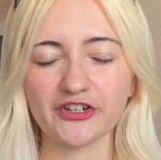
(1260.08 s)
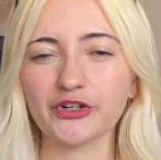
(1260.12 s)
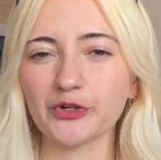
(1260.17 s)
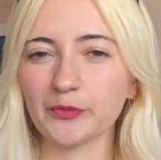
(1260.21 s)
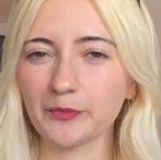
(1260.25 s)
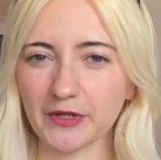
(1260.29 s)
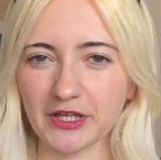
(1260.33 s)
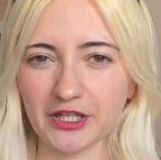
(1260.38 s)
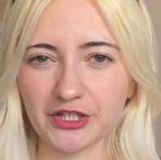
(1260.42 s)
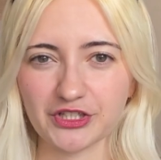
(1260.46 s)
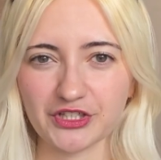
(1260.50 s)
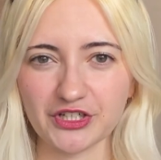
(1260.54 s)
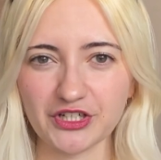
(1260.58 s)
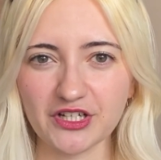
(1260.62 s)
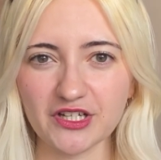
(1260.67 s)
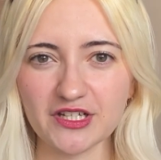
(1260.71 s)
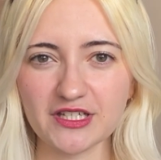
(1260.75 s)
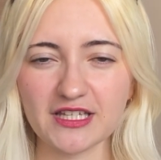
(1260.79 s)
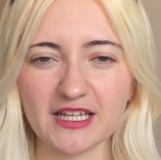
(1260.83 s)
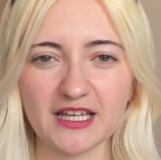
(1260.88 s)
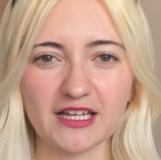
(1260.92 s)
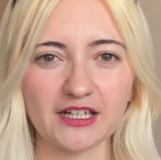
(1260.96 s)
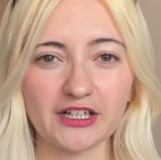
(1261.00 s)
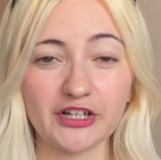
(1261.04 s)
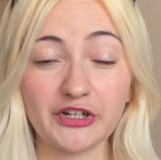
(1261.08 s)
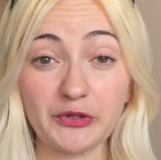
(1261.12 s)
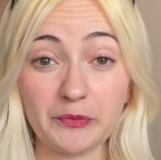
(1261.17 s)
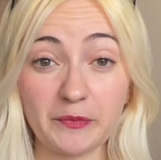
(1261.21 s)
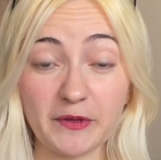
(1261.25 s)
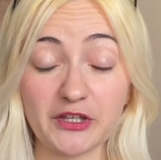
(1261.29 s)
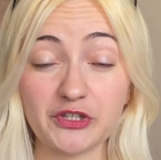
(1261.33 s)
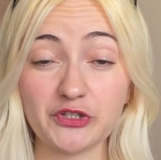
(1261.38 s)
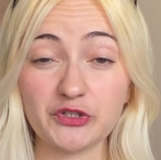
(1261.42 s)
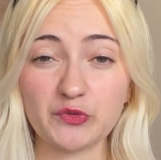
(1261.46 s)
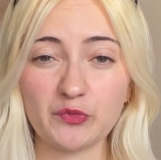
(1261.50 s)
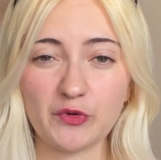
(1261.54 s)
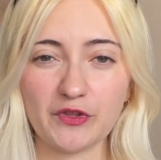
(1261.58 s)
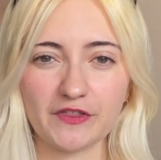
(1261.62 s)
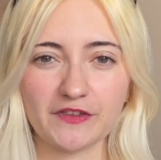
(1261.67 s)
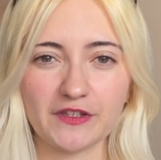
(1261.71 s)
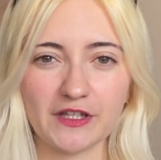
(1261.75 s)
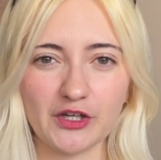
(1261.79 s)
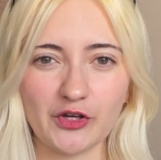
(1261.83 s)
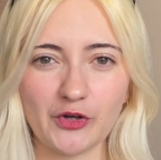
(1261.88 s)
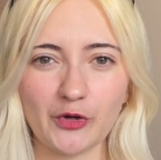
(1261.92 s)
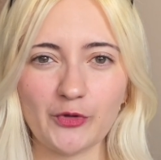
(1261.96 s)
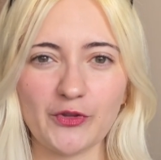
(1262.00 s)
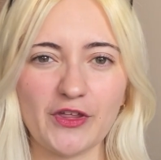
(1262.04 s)
pictures and her pictures with
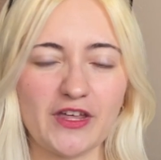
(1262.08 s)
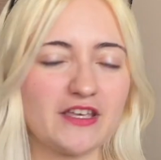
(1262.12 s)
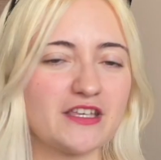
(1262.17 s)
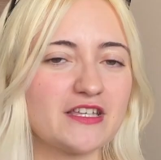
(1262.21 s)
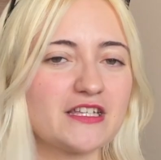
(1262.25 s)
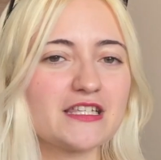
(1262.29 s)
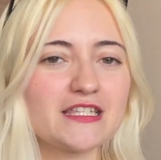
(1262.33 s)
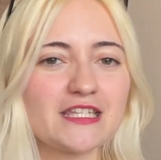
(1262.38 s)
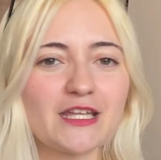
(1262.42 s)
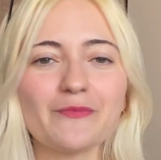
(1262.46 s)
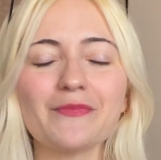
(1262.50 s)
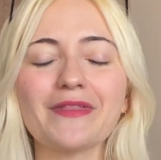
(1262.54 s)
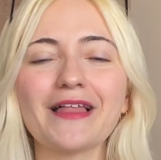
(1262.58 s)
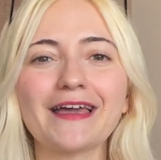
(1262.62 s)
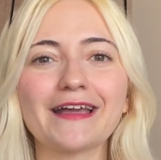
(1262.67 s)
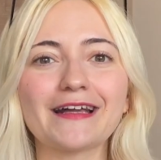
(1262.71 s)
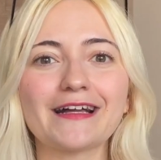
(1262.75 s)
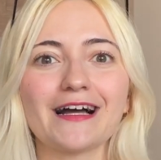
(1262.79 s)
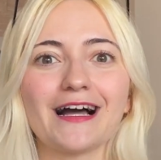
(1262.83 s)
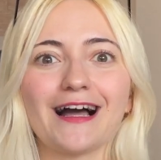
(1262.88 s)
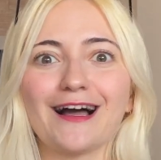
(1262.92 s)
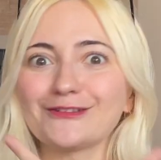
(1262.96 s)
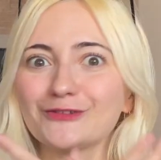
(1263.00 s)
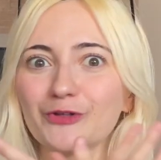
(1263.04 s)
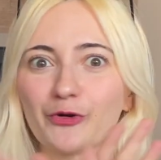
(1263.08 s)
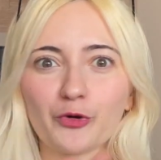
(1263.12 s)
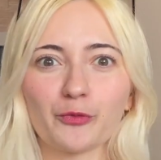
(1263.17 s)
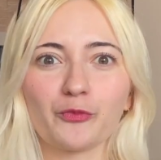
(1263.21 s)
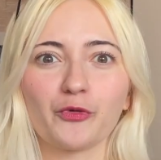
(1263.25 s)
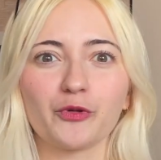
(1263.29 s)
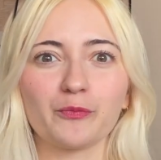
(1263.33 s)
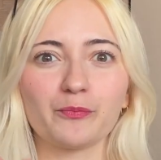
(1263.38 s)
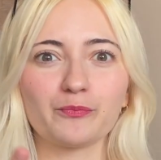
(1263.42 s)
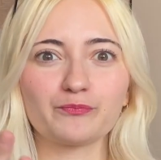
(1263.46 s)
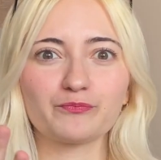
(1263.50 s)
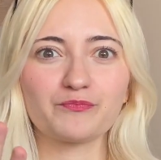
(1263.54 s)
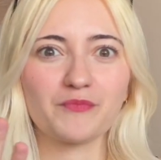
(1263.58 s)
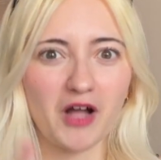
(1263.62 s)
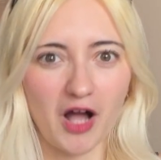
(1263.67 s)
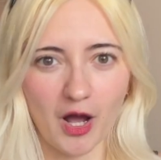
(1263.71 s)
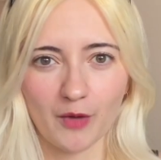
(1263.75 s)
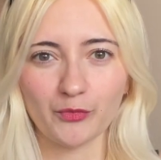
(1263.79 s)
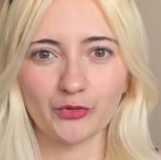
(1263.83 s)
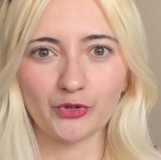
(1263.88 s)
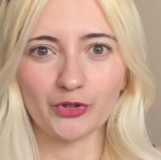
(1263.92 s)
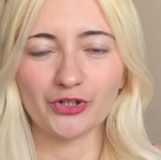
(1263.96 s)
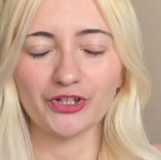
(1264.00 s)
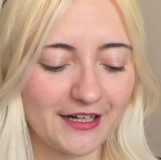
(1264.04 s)
Nico. They just seem like a normal
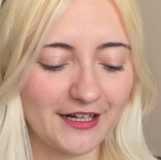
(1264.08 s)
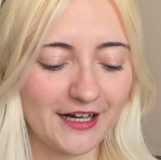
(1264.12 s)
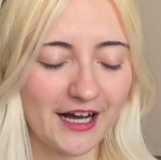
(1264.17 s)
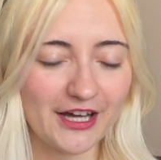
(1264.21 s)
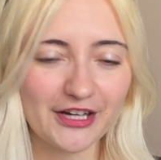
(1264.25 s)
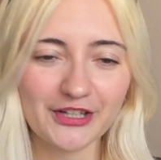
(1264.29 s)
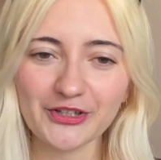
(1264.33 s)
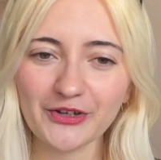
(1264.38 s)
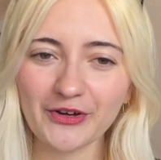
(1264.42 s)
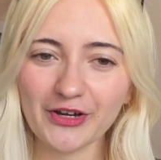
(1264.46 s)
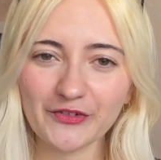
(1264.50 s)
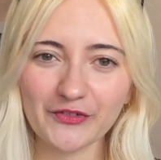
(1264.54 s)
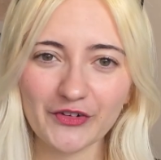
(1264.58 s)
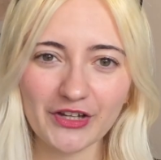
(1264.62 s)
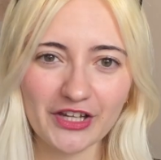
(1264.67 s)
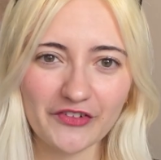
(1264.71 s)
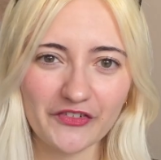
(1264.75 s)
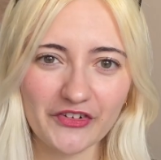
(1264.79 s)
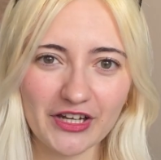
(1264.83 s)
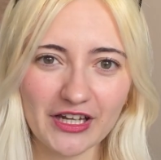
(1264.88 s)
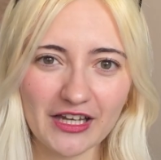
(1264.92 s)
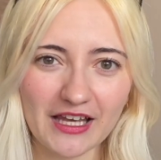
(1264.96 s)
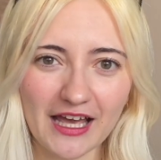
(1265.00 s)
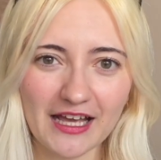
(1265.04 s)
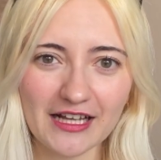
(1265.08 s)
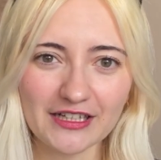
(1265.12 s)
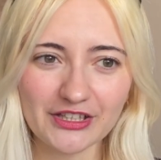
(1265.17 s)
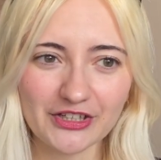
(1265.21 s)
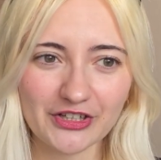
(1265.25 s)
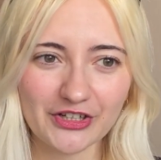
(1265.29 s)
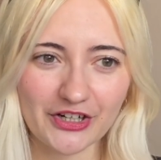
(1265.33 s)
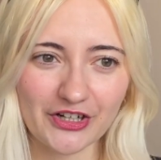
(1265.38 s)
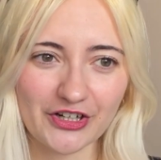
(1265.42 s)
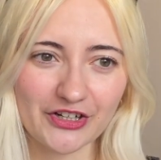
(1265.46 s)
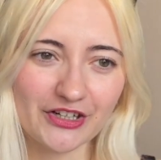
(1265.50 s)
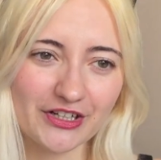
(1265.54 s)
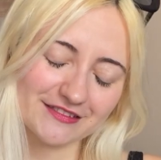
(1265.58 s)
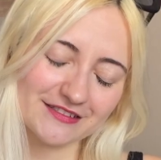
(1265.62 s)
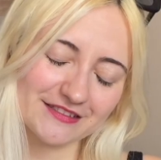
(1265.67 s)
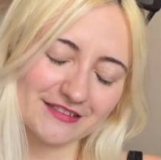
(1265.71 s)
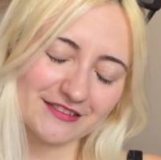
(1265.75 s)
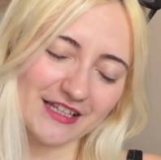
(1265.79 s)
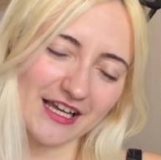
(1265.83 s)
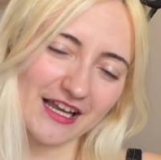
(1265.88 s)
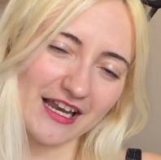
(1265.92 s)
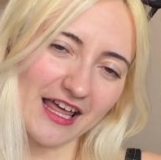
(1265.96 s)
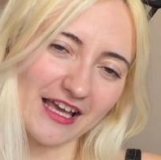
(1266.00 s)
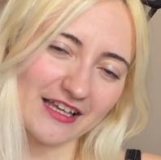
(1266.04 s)
couple. I don't know, I really liked her.
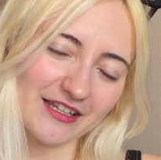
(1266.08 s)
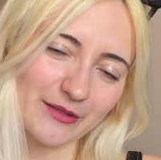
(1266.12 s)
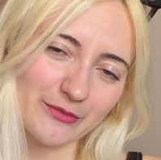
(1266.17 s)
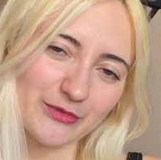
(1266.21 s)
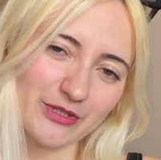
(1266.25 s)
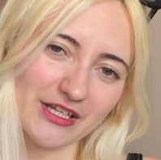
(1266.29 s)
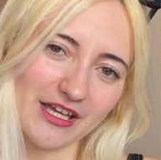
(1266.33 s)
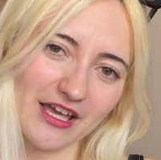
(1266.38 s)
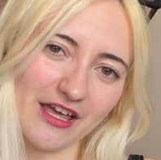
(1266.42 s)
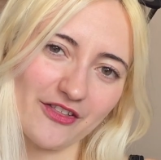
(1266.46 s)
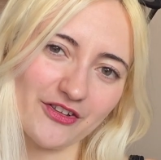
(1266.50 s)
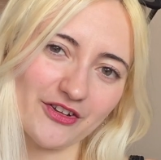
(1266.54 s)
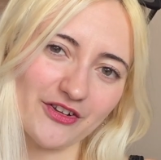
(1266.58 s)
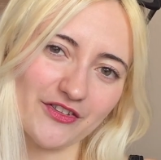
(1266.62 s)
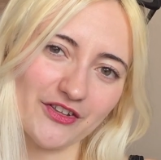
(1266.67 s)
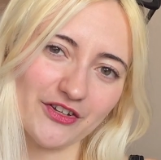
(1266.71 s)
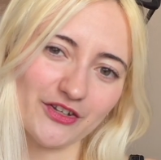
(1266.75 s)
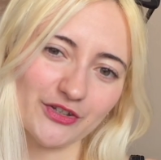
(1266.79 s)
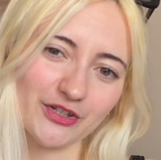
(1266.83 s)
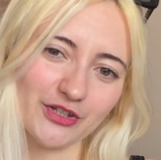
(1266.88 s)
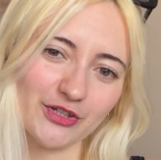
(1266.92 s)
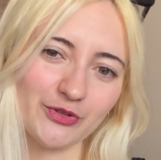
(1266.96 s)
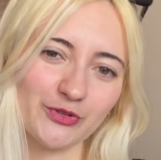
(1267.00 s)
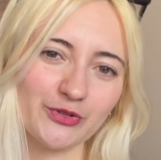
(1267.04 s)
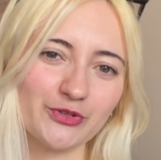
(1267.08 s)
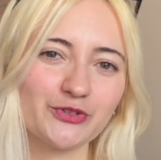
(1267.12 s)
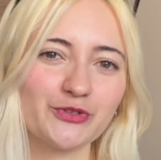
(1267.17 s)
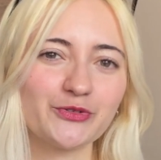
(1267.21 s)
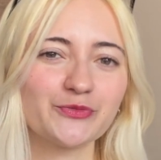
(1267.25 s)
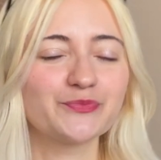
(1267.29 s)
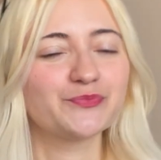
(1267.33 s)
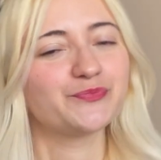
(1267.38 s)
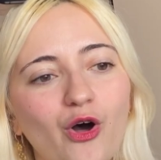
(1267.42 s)
I like them together, they're cute.